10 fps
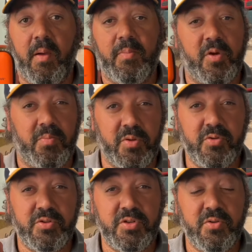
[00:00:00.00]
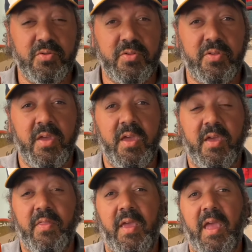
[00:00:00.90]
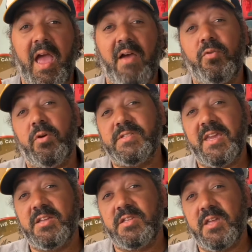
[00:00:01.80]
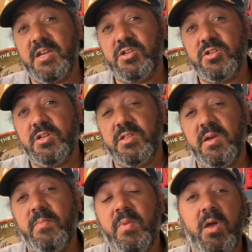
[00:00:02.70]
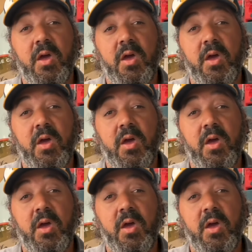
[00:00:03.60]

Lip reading: They're Bluetooth. They have noise cancellation to them.